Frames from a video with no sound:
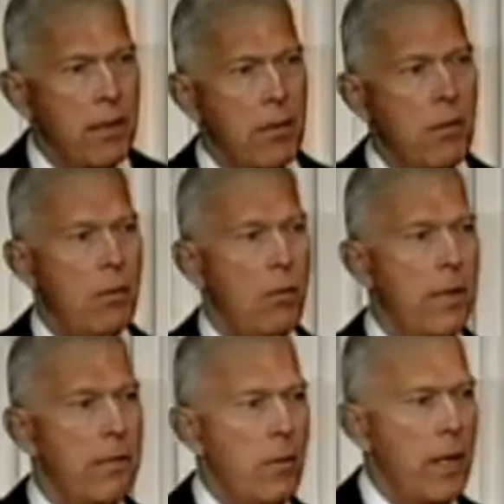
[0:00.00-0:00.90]

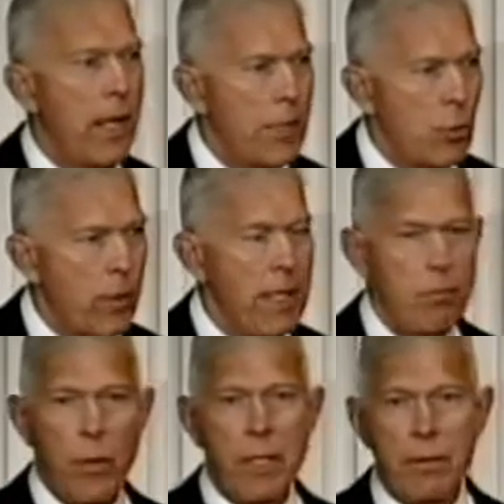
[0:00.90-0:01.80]
When I train
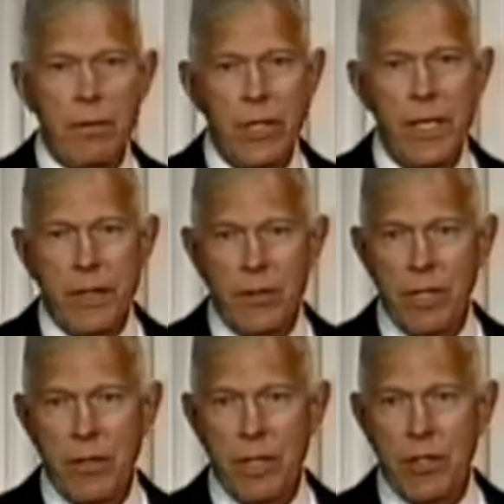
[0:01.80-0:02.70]
Marine lieutenants
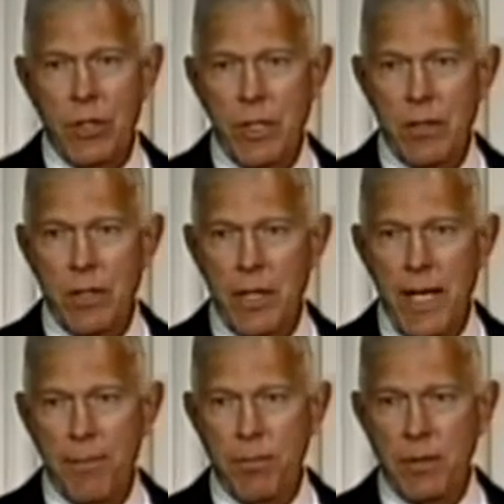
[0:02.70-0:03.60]
as a young captain,